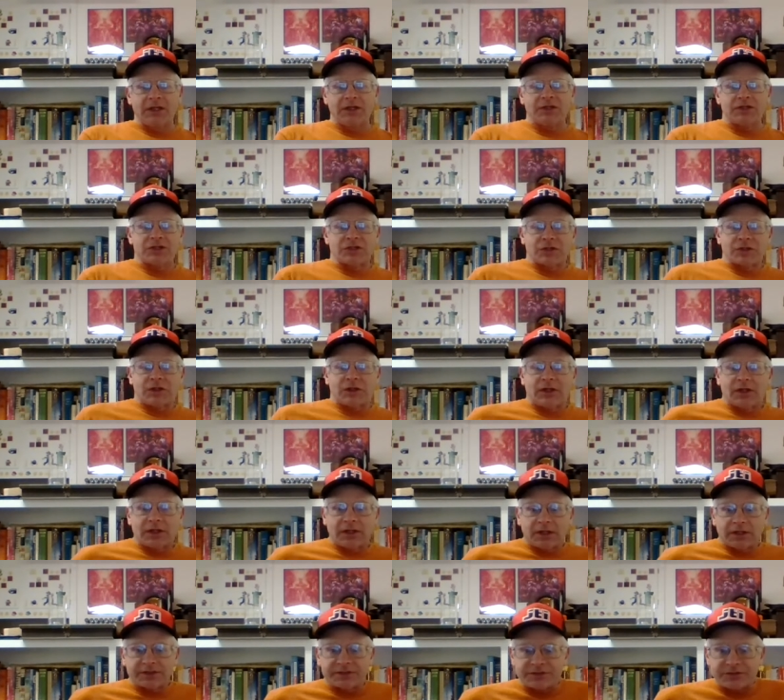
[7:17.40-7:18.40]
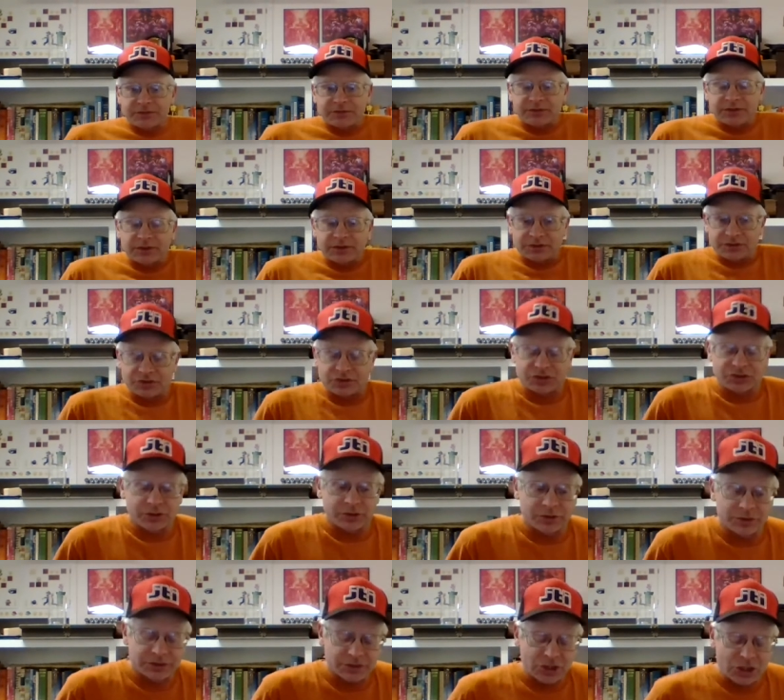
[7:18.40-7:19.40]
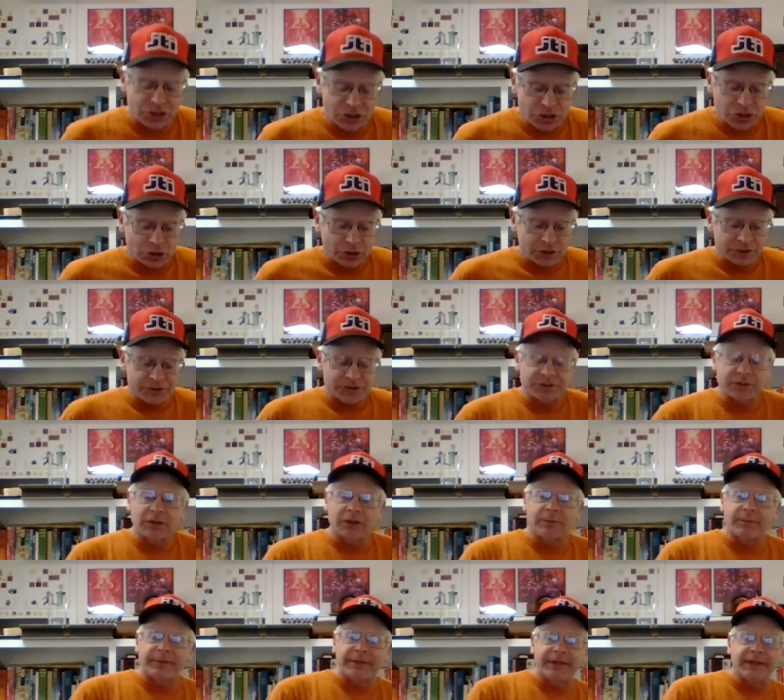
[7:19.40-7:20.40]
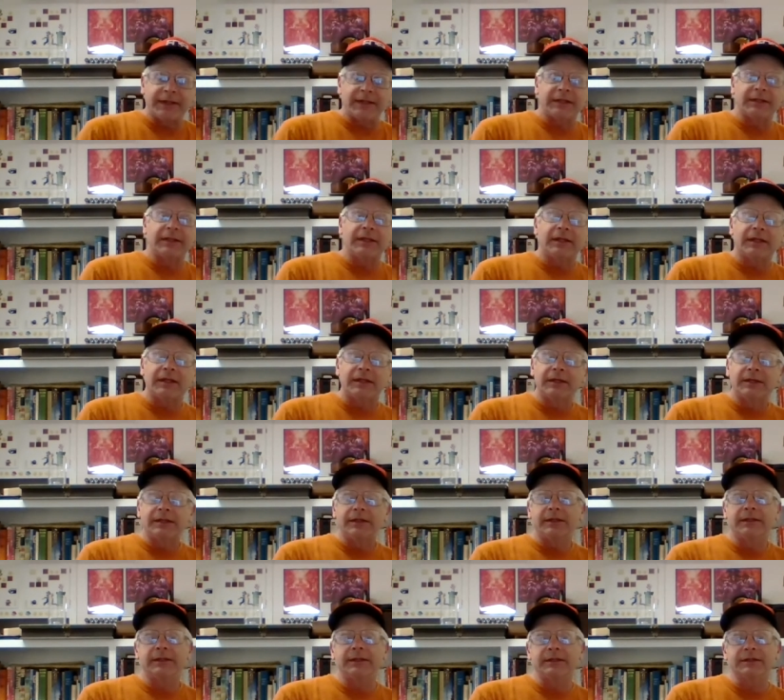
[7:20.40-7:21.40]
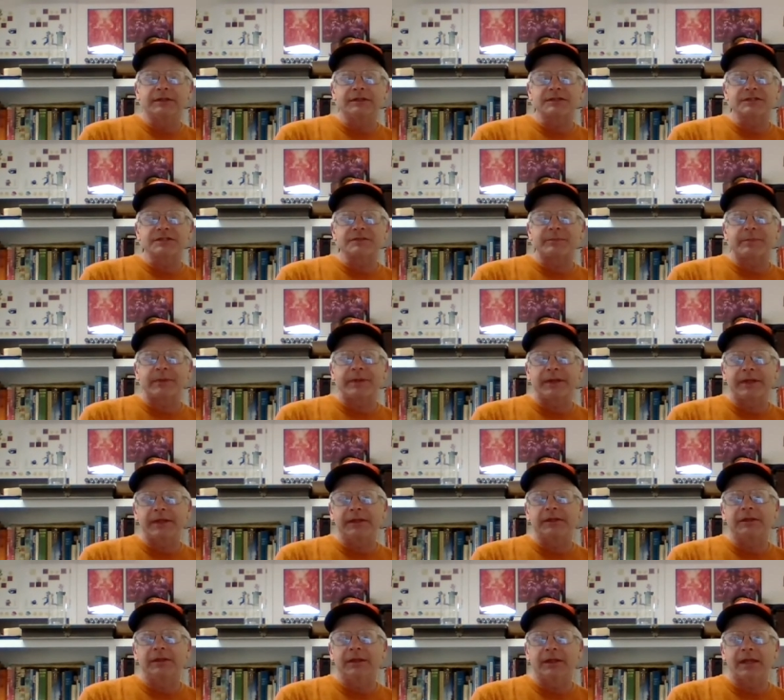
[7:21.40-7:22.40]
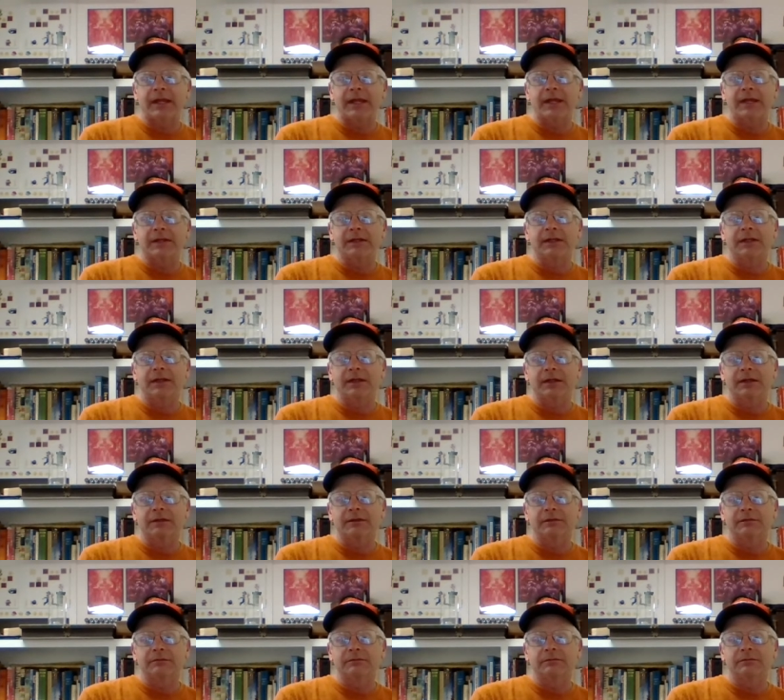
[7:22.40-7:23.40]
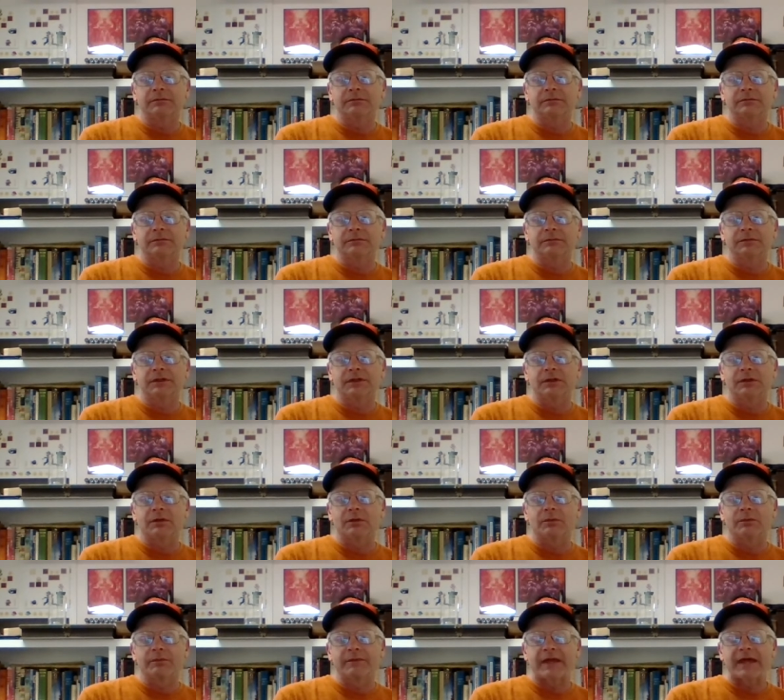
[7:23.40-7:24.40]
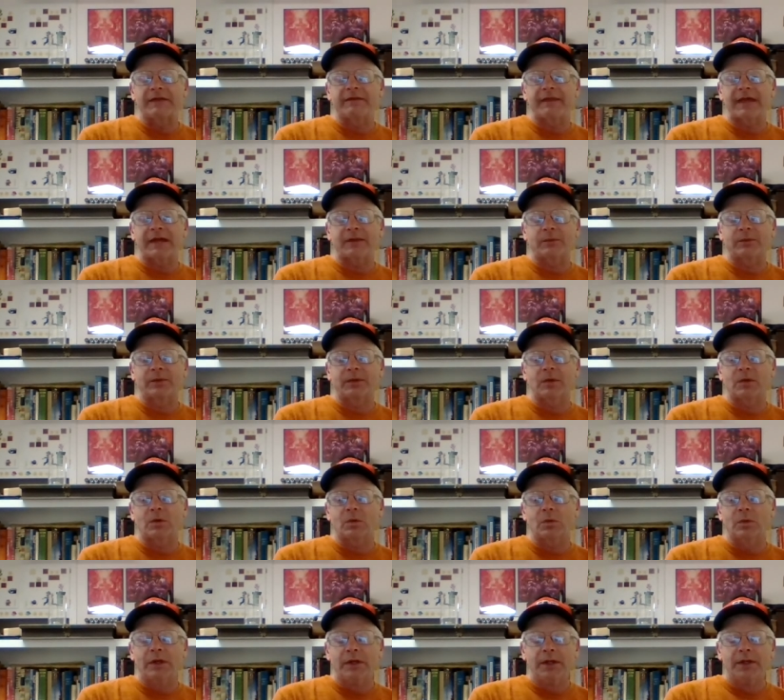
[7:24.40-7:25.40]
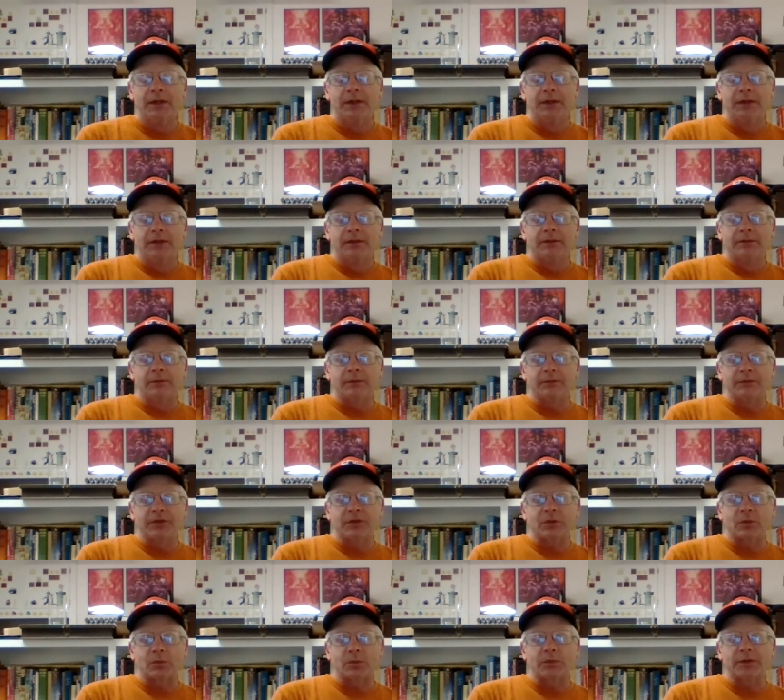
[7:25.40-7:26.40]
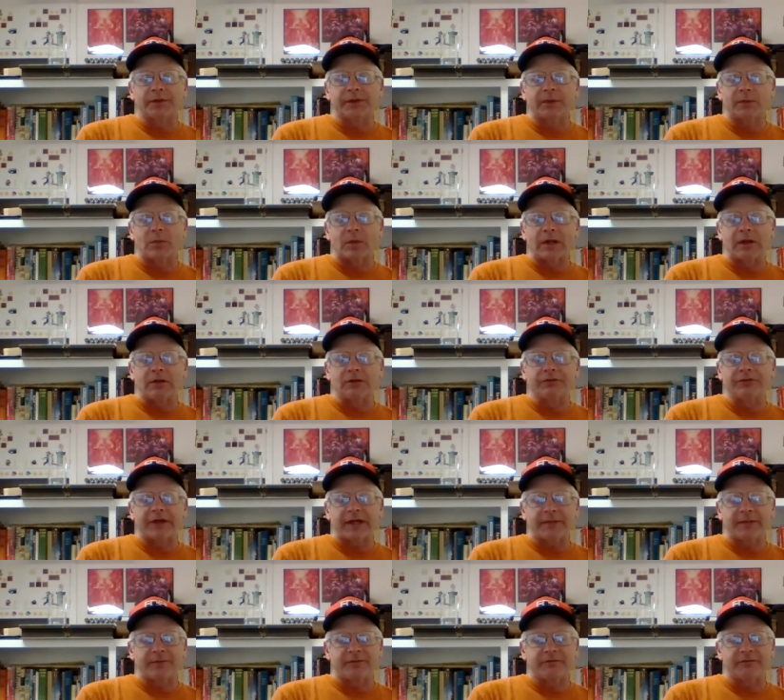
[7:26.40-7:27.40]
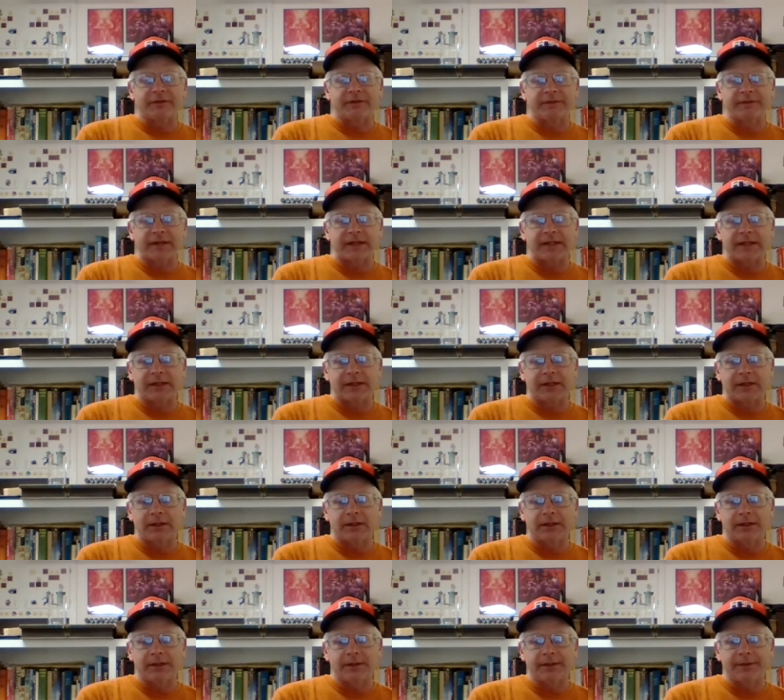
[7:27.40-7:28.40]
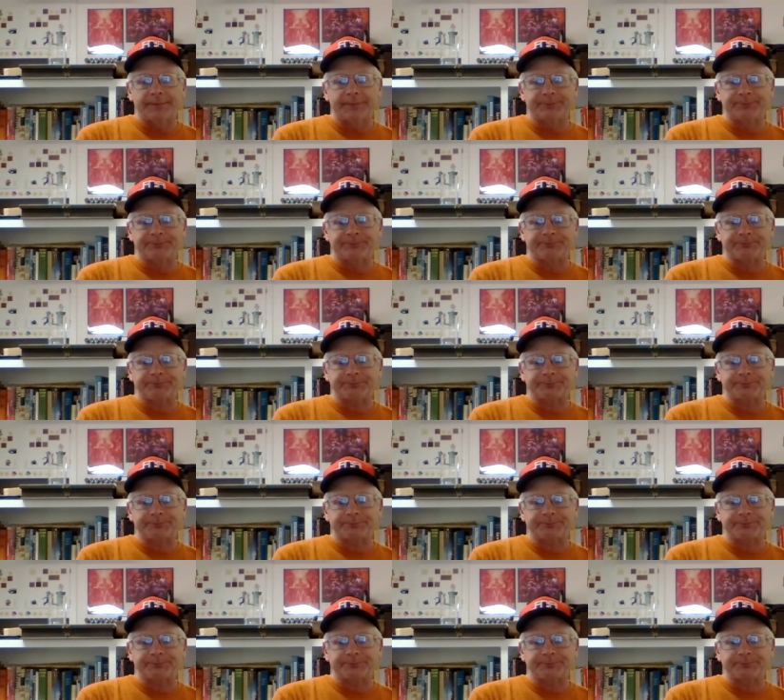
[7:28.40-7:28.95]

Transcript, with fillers: uh, sugar sugar syrup in the in the spring, and uh, you know that that would go you know really well type of a thing. Um,